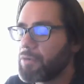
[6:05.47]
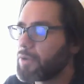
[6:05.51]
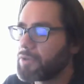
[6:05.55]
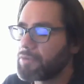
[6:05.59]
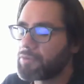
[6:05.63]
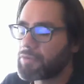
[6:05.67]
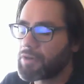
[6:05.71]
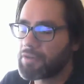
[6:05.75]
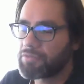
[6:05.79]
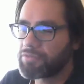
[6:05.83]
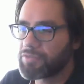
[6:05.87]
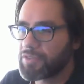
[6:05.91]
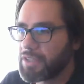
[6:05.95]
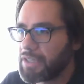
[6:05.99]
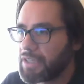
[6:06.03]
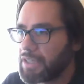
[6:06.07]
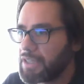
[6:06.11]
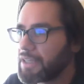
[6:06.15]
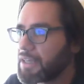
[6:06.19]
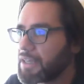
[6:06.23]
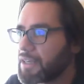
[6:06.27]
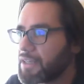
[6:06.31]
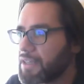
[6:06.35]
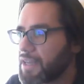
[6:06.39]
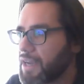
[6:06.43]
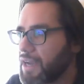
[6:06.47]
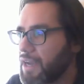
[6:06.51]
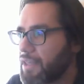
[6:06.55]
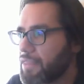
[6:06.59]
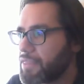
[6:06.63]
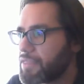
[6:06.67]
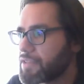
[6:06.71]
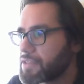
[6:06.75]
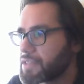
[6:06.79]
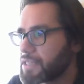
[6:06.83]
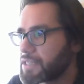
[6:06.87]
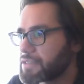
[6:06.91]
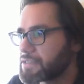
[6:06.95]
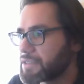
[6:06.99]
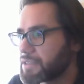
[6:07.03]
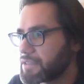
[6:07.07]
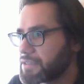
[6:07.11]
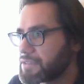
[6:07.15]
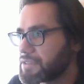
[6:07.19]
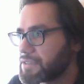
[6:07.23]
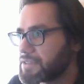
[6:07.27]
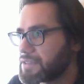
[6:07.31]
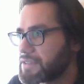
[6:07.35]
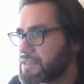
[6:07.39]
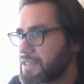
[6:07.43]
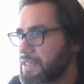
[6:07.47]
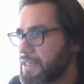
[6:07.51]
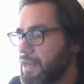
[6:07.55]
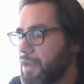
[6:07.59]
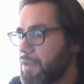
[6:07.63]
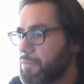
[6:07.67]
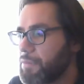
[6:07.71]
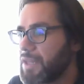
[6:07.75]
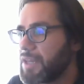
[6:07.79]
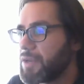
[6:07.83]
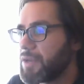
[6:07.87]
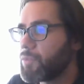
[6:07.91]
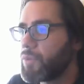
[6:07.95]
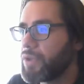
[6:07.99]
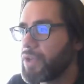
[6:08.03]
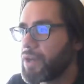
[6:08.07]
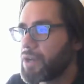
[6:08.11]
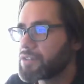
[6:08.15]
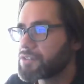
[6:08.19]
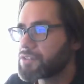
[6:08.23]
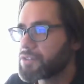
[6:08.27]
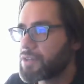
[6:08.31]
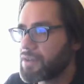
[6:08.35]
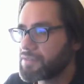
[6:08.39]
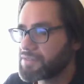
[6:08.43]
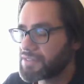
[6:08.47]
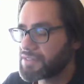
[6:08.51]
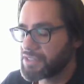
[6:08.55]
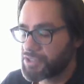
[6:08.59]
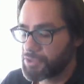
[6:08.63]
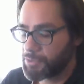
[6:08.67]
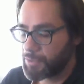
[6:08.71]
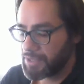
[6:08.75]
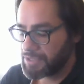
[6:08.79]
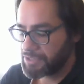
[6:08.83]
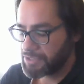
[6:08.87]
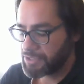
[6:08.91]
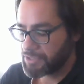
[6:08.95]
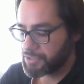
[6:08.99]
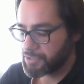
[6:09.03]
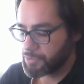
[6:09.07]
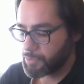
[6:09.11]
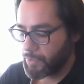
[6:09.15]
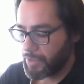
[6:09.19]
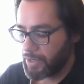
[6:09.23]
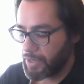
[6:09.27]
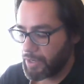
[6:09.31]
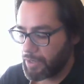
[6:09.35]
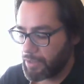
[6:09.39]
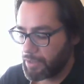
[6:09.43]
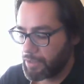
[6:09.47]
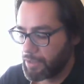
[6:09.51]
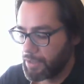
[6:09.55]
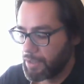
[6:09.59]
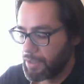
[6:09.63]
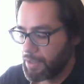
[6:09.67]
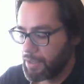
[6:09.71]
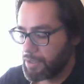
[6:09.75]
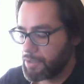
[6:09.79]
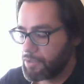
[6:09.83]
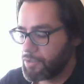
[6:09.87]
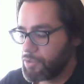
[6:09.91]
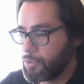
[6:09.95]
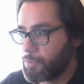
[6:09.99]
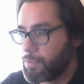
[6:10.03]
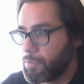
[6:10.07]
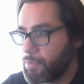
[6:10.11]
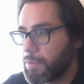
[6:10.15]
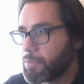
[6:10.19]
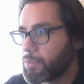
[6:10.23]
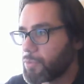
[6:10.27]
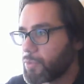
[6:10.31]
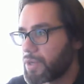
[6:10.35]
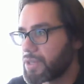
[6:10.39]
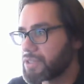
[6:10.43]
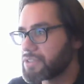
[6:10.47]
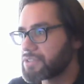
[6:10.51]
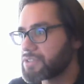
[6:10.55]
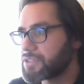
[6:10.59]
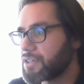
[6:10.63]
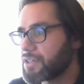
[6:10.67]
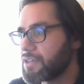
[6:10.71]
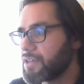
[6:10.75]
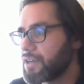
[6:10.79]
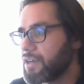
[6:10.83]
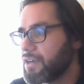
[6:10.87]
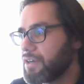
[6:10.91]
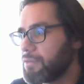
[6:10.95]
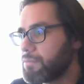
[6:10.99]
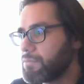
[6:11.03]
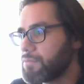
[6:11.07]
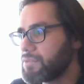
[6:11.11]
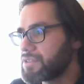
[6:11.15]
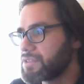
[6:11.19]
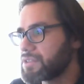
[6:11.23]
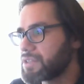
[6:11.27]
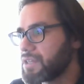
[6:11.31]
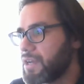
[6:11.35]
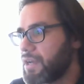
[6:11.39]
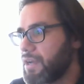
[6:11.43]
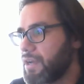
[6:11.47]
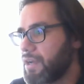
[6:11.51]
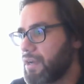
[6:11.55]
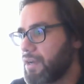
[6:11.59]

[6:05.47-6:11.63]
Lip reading: roughly, yeah, I think that's consistent. I mean, we also have situations where new people want to start hubs.